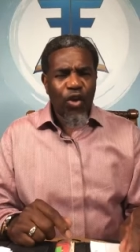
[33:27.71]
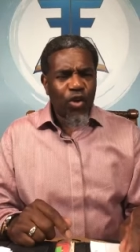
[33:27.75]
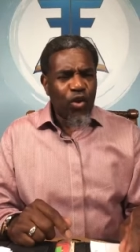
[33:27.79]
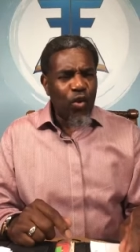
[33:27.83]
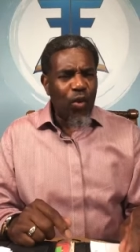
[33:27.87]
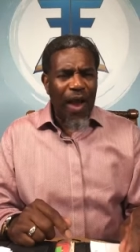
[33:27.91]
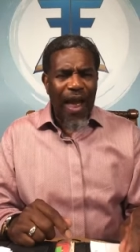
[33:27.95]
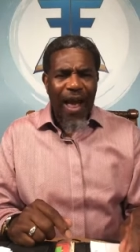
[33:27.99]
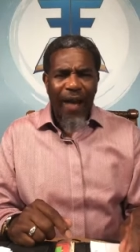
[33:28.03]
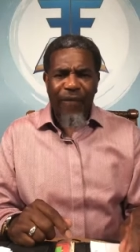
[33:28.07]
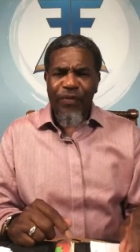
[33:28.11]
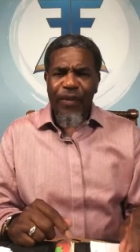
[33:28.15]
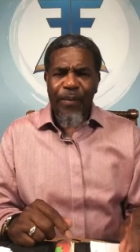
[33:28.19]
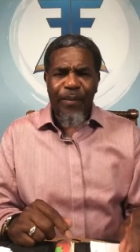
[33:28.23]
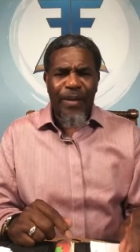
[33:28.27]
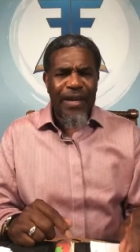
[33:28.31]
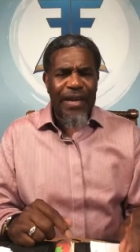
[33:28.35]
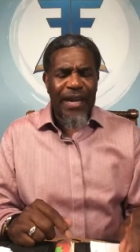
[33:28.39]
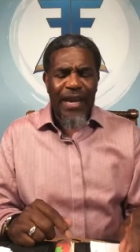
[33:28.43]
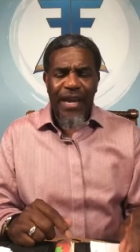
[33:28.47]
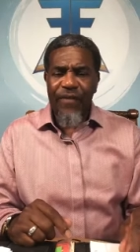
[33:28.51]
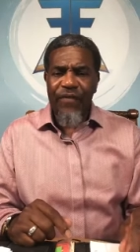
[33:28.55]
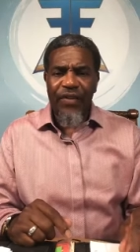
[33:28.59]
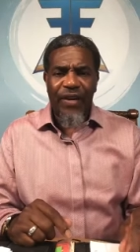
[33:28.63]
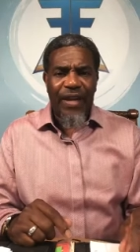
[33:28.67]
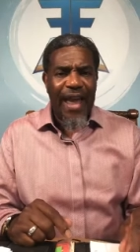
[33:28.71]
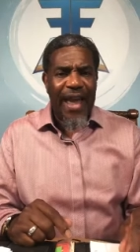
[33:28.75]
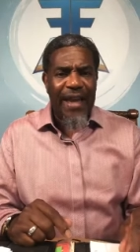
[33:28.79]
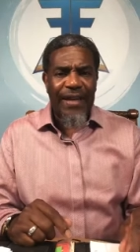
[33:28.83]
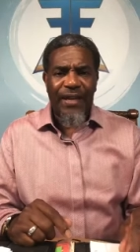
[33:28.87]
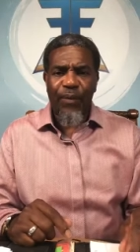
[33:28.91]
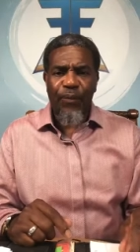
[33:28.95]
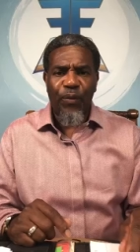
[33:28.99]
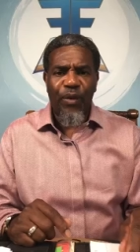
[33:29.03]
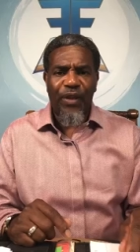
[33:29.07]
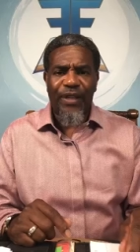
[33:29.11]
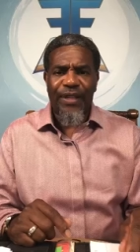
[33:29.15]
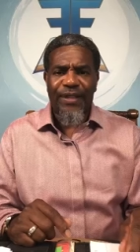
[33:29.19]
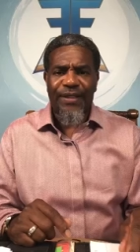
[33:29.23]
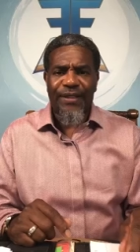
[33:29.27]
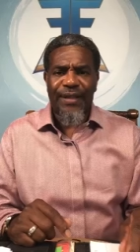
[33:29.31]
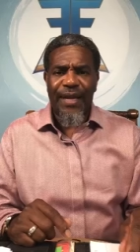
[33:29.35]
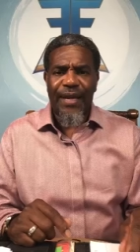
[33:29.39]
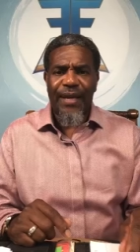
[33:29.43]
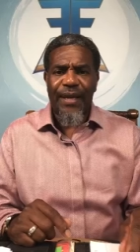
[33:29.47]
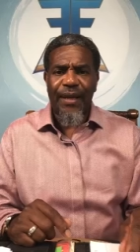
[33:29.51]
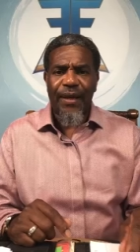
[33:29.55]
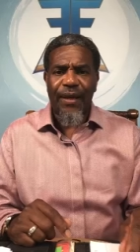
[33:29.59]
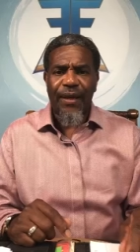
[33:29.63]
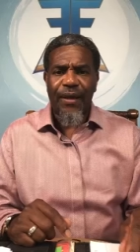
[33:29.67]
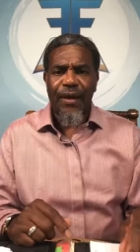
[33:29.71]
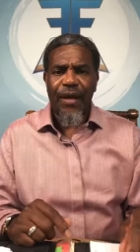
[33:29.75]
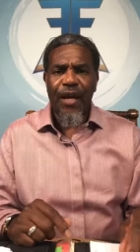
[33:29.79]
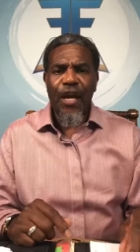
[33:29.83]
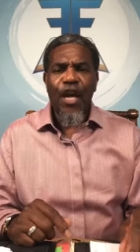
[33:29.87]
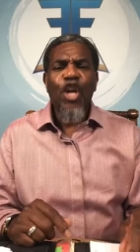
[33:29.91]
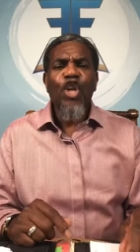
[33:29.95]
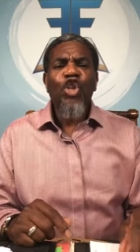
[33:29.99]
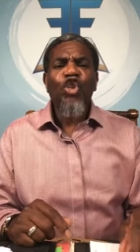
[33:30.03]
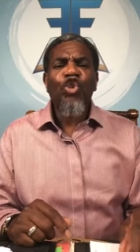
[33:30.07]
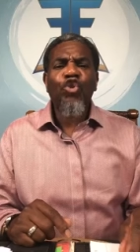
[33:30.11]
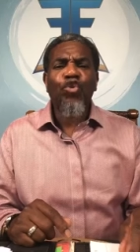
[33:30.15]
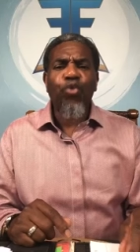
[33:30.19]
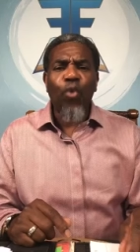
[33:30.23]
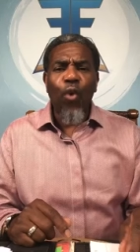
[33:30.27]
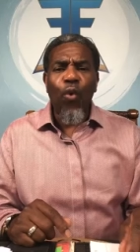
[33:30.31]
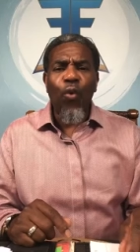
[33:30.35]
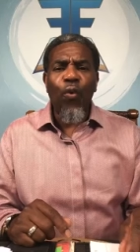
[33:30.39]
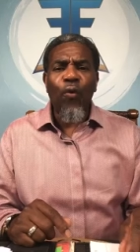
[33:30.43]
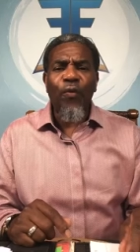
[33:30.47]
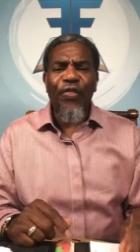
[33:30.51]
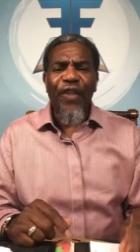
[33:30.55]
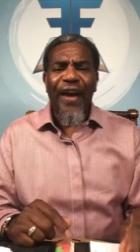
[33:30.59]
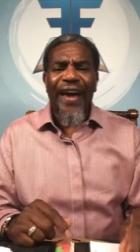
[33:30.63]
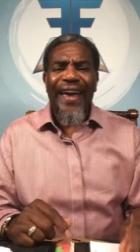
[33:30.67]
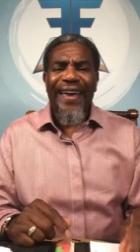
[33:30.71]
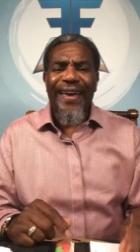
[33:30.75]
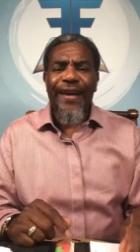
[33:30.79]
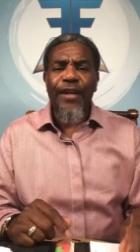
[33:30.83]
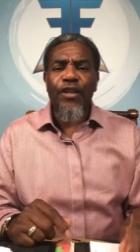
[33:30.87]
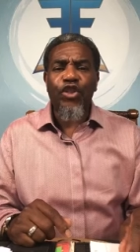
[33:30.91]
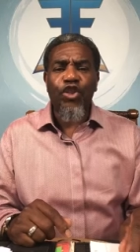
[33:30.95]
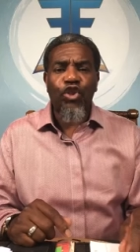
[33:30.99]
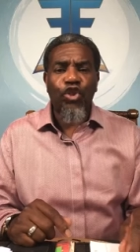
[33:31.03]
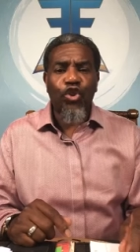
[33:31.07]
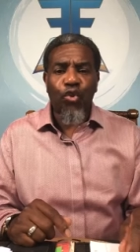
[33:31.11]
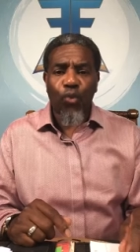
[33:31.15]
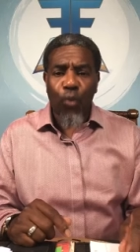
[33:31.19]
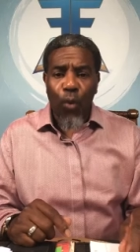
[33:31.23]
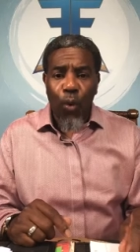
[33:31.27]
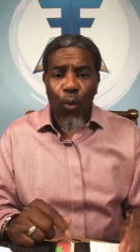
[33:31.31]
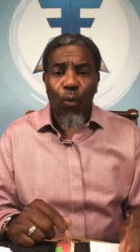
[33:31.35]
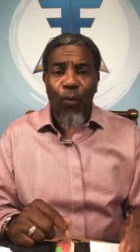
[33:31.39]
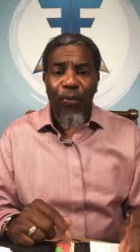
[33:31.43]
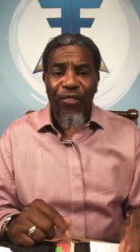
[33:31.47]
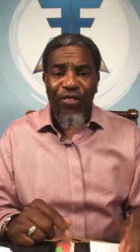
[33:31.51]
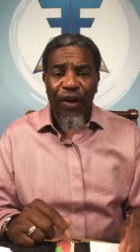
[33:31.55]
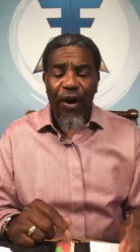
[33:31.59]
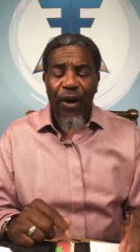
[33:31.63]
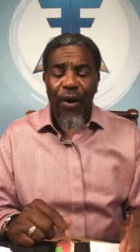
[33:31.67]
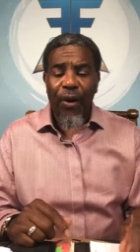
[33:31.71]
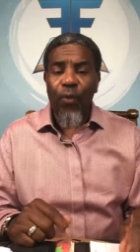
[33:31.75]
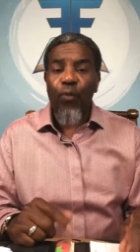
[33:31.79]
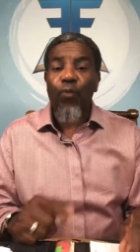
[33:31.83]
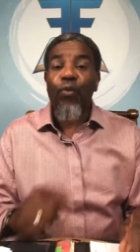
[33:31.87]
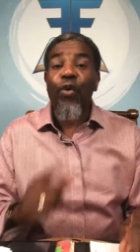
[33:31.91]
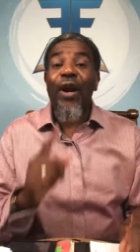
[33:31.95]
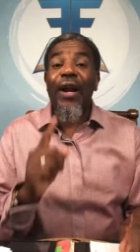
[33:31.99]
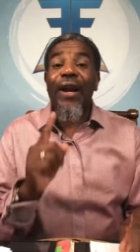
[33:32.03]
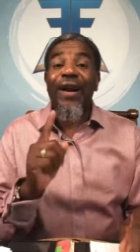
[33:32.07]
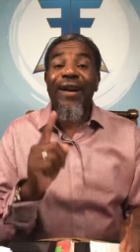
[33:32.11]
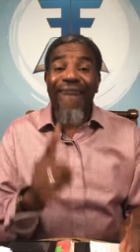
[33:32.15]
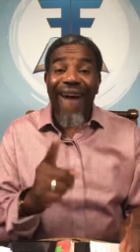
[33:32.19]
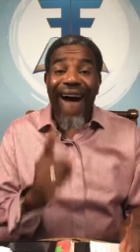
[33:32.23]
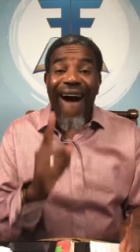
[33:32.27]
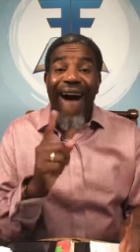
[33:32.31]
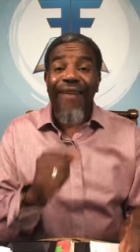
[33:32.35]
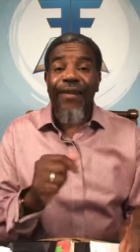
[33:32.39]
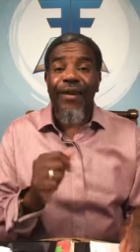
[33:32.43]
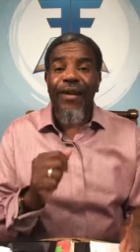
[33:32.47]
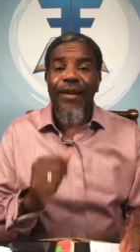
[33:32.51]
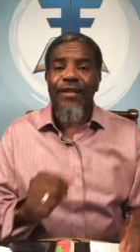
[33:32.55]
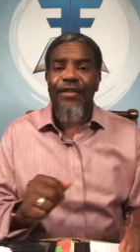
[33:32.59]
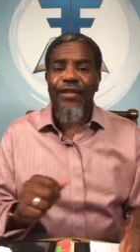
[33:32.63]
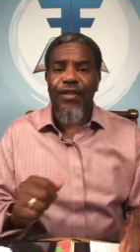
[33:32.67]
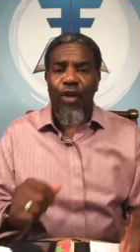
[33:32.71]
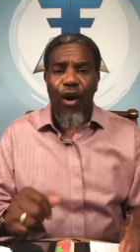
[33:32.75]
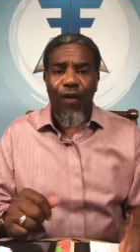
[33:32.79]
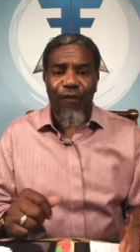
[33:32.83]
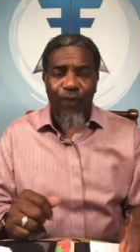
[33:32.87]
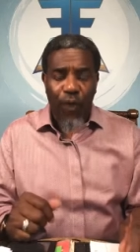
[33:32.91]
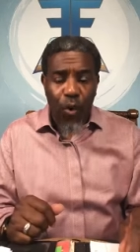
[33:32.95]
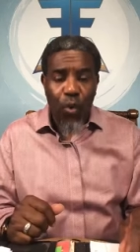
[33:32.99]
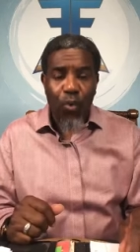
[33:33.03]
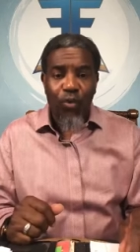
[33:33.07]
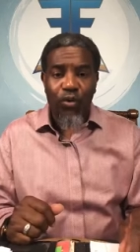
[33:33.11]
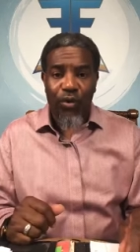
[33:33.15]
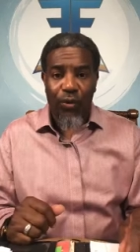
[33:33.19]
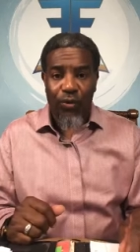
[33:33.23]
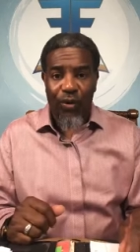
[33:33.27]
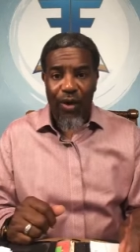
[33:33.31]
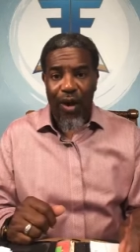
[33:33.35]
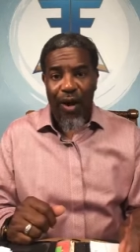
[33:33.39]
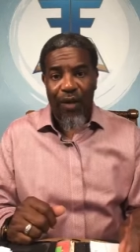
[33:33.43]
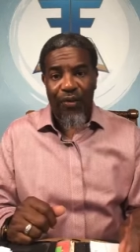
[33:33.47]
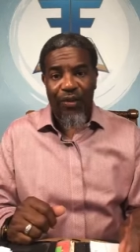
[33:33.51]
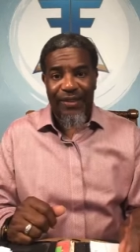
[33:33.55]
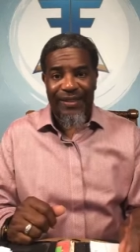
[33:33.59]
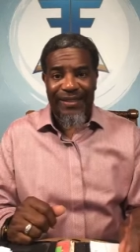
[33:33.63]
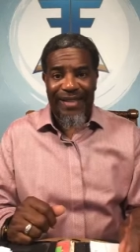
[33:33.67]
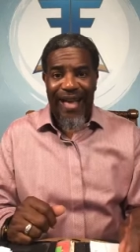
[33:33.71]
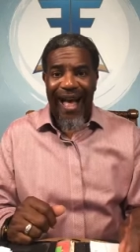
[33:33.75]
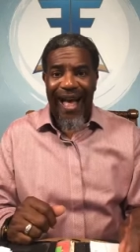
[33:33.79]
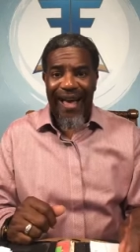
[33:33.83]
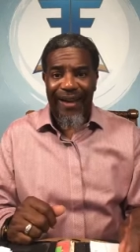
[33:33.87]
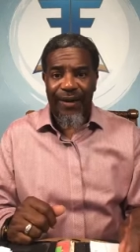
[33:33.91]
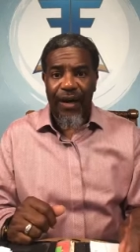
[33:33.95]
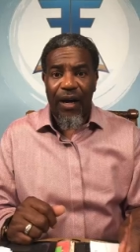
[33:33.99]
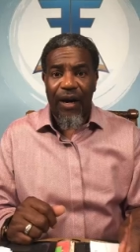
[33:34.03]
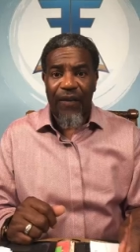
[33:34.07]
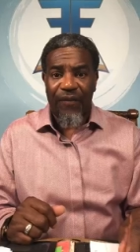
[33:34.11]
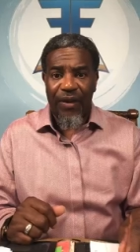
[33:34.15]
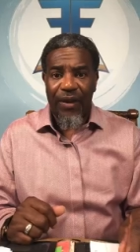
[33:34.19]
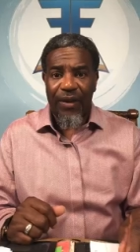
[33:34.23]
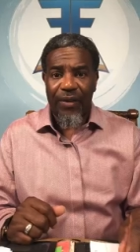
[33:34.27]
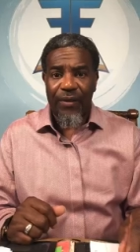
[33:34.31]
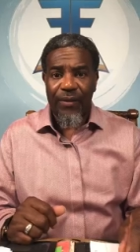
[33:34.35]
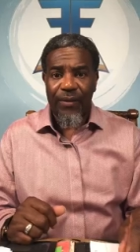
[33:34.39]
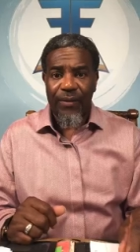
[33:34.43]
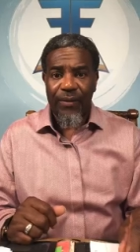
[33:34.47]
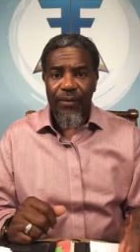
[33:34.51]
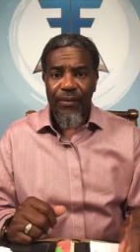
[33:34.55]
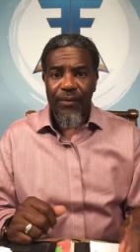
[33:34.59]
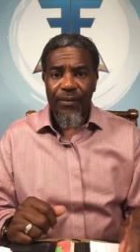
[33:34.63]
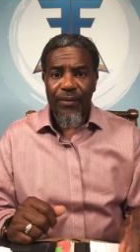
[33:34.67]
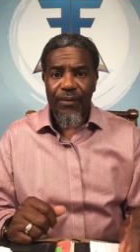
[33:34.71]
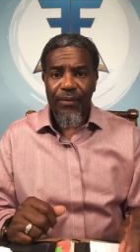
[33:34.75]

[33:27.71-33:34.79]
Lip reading: You have to be even-handed with this thing. Truth is truth, regardless of who's on the other side of it.